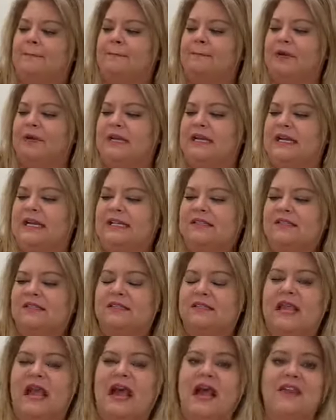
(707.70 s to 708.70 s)
but
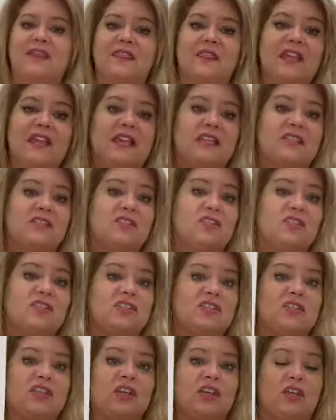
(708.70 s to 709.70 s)
I think it's
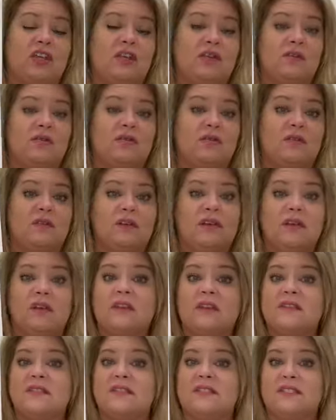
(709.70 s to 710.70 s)
just cute
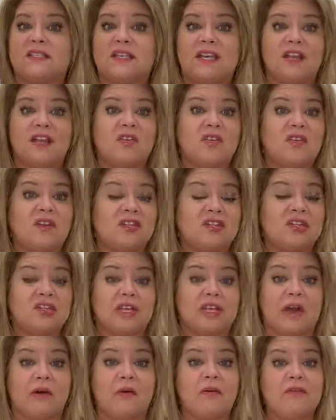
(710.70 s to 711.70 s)
sitting on a
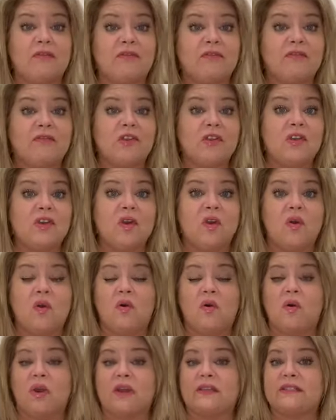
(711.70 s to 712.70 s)
shelf
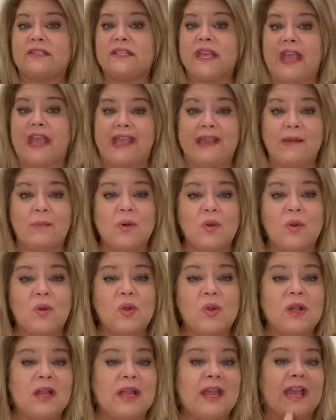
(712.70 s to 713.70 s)
or a
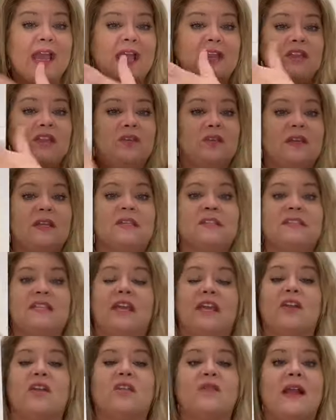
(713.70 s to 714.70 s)
table, and you can
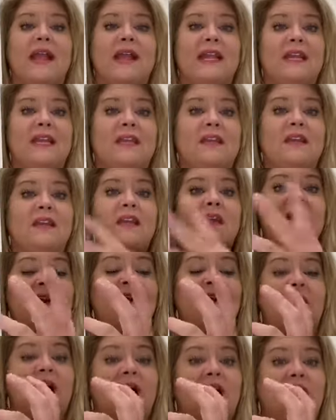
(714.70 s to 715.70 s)
decorate it.
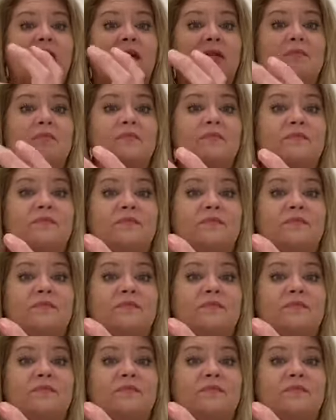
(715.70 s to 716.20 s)
Um,